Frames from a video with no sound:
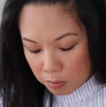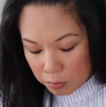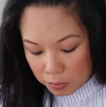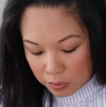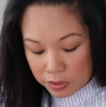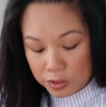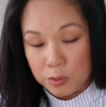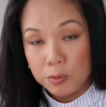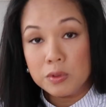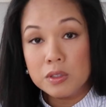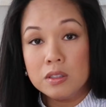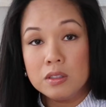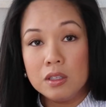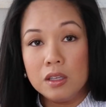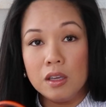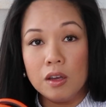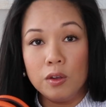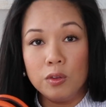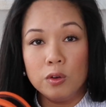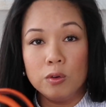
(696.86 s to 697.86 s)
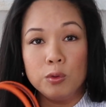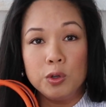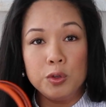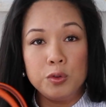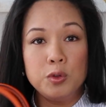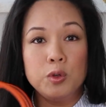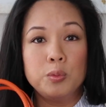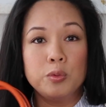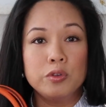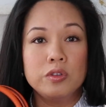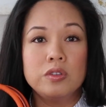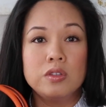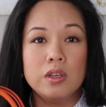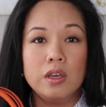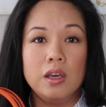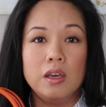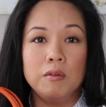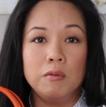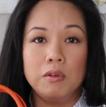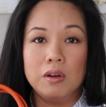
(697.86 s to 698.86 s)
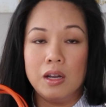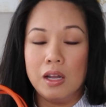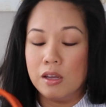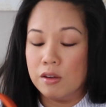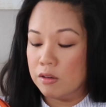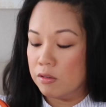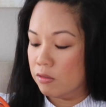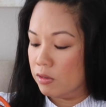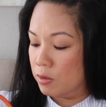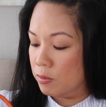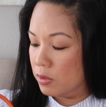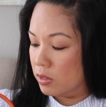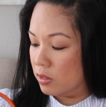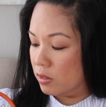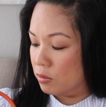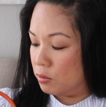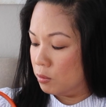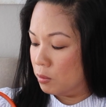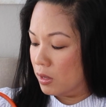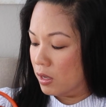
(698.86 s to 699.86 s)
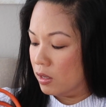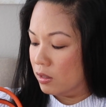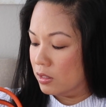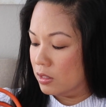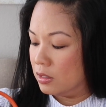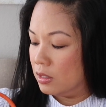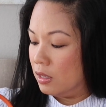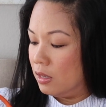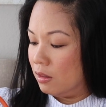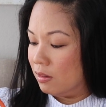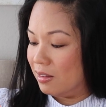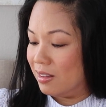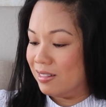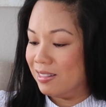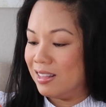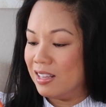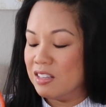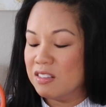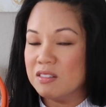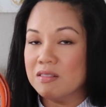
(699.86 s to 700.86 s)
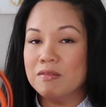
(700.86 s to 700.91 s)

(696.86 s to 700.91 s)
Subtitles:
what you will see other YouTubers say, and what I agree with as well, is that